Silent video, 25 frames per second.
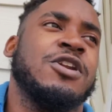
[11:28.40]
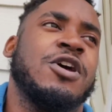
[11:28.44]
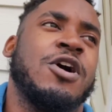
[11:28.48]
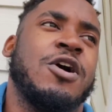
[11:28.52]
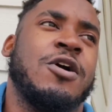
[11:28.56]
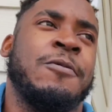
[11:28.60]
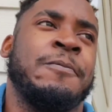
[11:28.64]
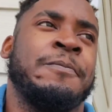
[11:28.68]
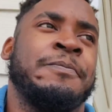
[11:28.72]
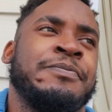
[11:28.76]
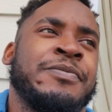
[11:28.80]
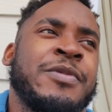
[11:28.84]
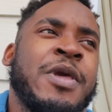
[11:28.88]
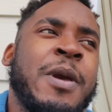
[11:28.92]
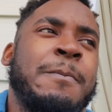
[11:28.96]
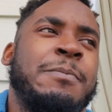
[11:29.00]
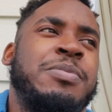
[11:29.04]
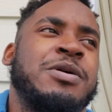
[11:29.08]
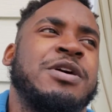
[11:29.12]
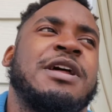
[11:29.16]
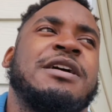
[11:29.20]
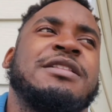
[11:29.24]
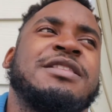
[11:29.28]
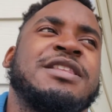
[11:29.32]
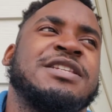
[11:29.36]
you know,
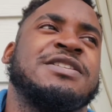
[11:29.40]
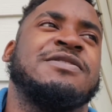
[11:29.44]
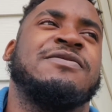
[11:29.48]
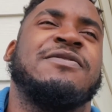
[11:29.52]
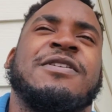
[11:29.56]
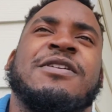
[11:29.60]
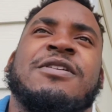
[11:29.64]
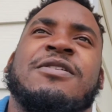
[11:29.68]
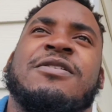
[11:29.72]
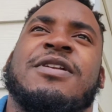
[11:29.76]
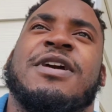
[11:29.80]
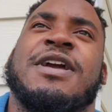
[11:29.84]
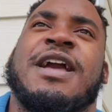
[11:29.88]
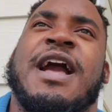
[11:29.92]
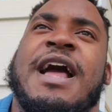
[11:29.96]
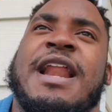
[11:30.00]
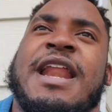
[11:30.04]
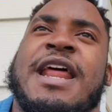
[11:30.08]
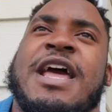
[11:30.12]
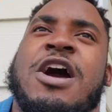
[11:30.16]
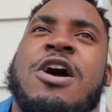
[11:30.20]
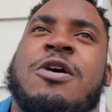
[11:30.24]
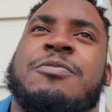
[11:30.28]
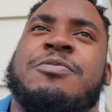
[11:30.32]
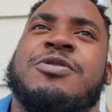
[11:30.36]
put out this video to
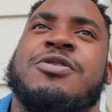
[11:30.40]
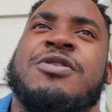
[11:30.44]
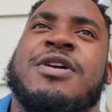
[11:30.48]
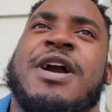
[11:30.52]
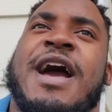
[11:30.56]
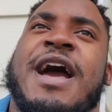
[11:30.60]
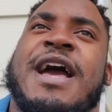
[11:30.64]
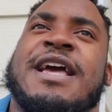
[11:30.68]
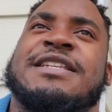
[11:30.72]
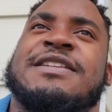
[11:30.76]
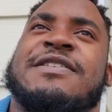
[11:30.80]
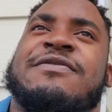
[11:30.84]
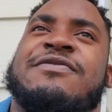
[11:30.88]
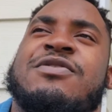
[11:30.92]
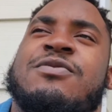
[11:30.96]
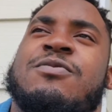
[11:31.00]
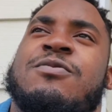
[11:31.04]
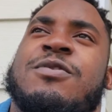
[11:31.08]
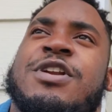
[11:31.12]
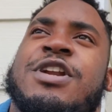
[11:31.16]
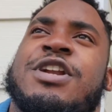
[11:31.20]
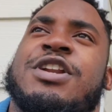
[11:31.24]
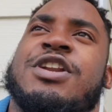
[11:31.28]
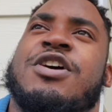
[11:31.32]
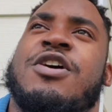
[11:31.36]
kind of help you guys if
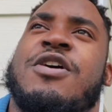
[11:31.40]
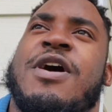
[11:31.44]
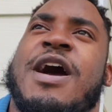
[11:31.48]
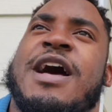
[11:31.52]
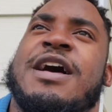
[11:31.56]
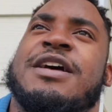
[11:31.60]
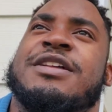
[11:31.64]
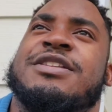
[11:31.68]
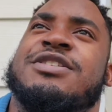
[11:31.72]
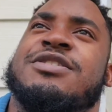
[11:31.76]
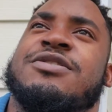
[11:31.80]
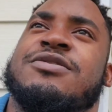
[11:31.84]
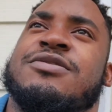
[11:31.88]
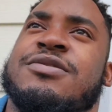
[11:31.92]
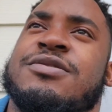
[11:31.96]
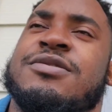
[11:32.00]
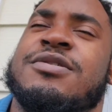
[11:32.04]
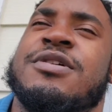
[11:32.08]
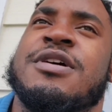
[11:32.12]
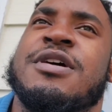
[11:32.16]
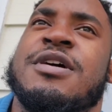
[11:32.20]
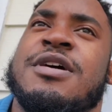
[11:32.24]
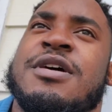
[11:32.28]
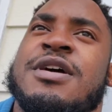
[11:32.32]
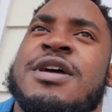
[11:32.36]
you want to know how
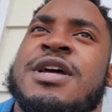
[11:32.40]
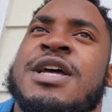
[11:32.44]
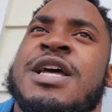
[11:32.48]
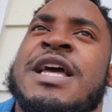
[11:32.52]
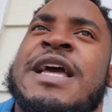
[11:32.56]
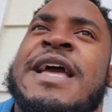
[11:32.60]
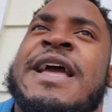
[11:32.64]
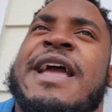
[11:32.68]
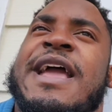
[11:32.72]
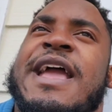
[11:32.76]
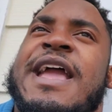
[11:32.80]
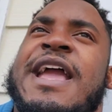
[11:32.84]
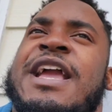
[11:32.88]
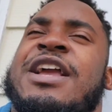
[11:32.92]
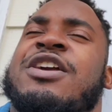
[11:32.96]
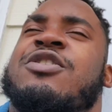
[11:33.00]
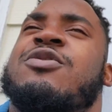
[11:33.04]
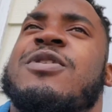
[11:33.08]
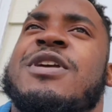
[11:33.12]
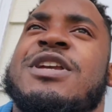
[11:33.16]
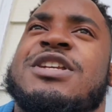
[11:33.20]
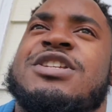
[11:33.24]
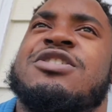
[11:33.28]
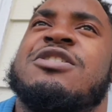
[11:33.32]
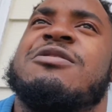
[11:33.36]
to
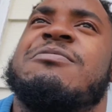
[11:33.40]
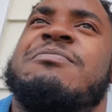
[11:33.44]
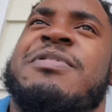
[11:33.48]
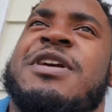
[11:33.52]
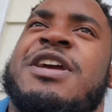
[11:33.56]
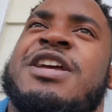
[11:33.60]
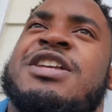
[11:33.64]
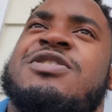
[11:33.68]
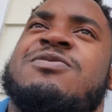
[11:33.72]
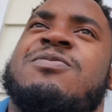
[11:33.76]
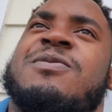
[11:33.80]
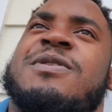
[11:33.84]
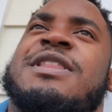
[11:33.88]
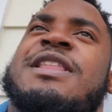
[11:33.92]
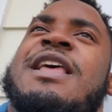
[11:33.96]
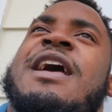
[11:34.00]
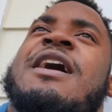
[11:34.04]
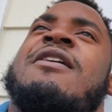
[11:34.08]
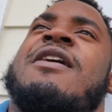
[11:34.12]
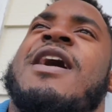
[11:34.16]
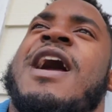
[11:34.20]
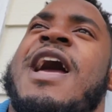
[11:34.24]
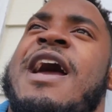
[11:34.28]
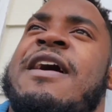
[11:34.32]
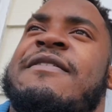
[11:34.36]
increase your bench
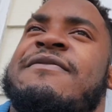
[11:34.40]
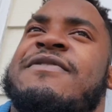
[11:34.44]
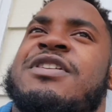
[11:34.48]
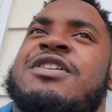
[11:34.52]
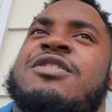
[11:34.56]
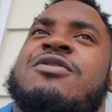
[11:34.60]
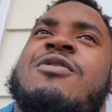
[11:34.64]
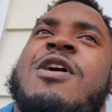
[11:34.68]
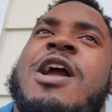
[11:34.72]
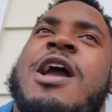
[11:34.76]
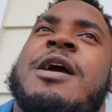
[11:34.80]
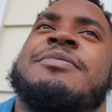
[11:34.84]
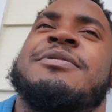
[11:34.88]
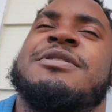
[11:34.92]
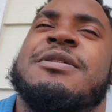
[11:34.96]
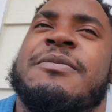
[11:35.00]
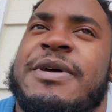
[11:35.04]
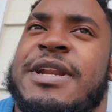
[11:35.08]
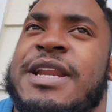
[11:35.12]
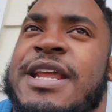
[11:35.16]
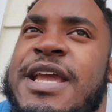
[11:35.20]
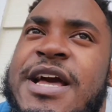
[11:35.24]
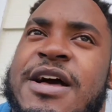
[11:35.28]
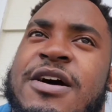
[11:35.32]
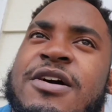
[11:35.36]
without having to grab
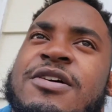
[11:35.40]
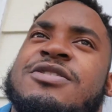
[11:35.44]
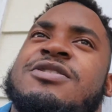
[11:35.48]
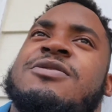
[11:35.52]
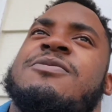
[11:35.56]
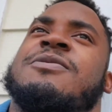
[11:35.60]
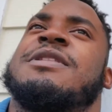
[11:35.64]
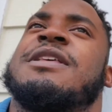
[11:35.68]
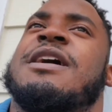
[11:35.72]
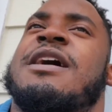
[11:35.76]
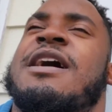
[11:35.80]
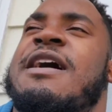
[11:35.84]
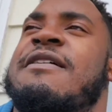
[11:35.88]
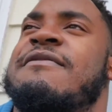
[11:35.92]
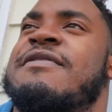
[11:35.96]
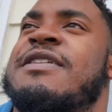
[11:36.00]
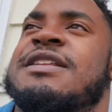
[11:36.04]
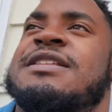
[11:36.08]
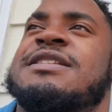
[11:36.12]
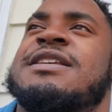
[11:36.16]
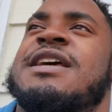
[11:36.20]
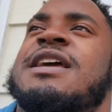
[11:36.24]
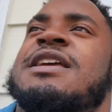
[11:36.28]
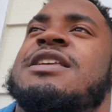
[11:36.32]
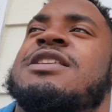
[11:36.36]
somebody else, without
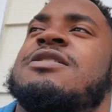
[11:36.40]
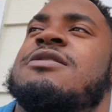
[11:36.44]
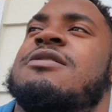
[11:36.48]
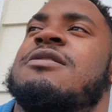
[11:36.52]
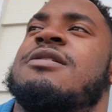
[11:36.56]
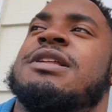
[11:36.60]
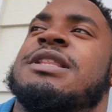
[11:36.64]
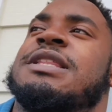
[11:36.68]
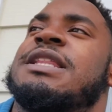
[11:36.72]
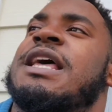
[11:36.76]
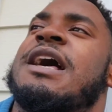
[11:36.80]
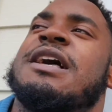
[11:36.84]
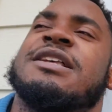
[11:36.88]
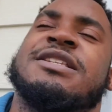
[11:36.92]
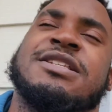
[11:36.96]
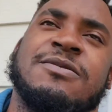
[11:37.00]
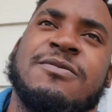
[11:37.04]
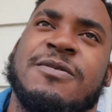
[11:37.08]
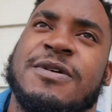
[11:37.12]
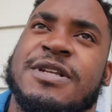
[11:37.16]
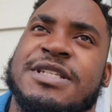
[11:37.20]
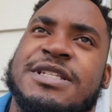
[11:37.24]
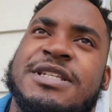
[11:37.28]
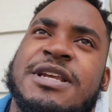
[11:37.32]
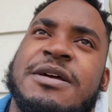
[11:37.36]
having to take, you know,
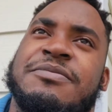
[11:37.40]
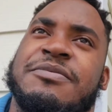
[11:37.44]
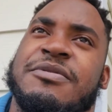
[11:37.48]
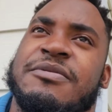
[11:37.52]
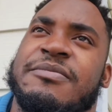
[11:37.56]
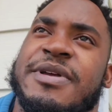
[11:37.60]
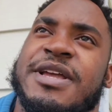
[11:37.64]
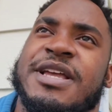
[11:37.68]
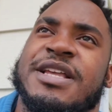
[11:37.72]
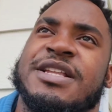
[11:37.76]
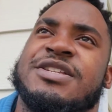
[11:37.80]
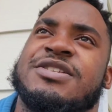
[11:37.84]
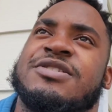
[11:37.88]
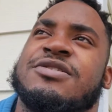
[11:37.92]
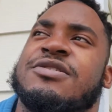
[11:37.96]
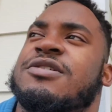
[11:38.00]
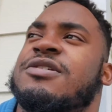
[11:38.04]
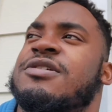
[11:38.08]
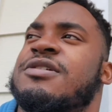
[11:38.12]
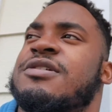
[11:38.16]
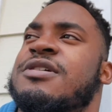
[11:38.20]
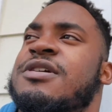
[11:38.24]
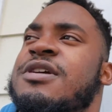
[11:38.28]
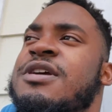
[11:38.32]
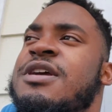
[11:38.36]
1,001 supplements,
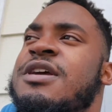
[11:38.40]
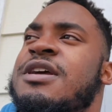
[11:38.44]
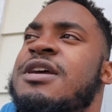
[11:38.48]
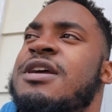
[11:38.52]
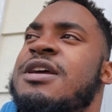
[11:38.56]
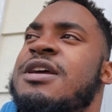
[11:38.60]
or,